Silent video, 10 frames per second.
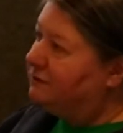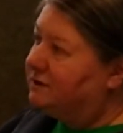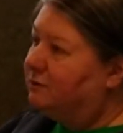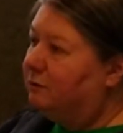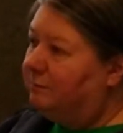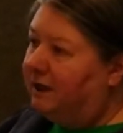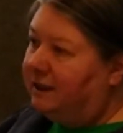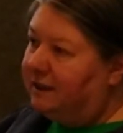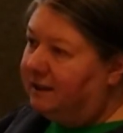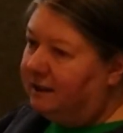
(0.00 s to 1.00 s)
their own
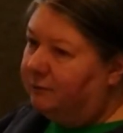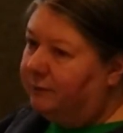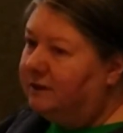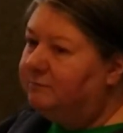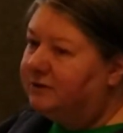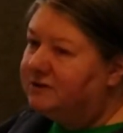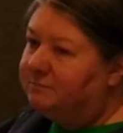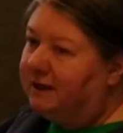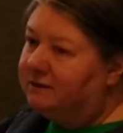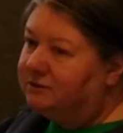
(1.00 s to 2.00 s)
money and get reimbursed
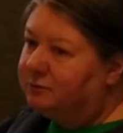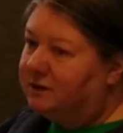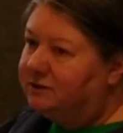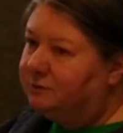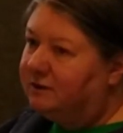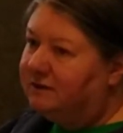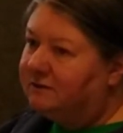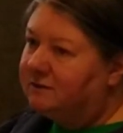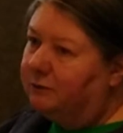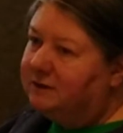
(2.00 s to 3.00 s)
by the treasurer, there's
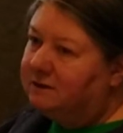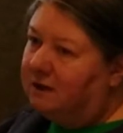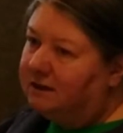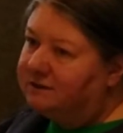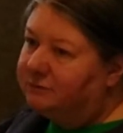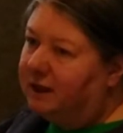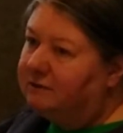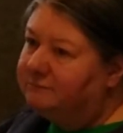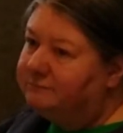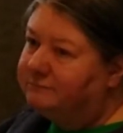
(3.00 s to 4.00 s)
always an audit trail.
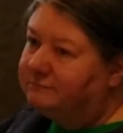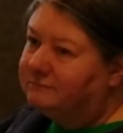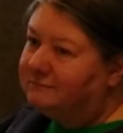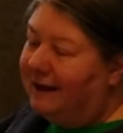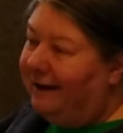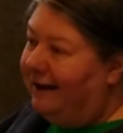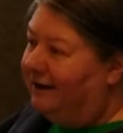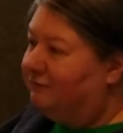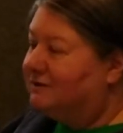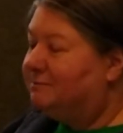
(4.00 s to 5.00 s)
If
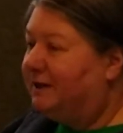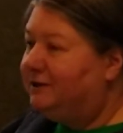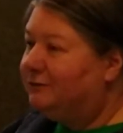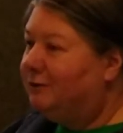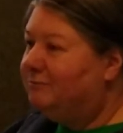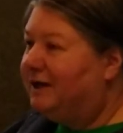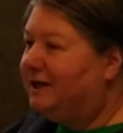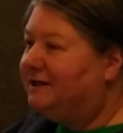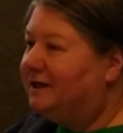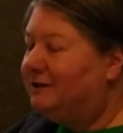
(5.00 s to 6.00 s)
you're spending your own money,
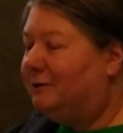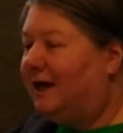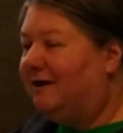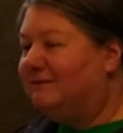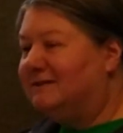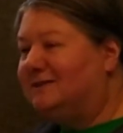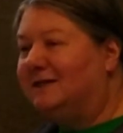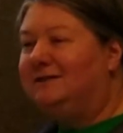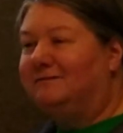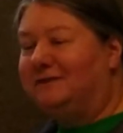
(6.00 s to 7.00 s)
then you have
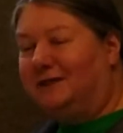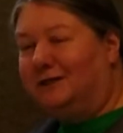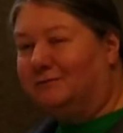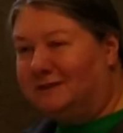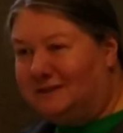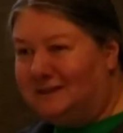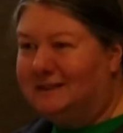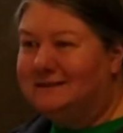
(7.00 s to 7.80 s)
incentive to get your receipts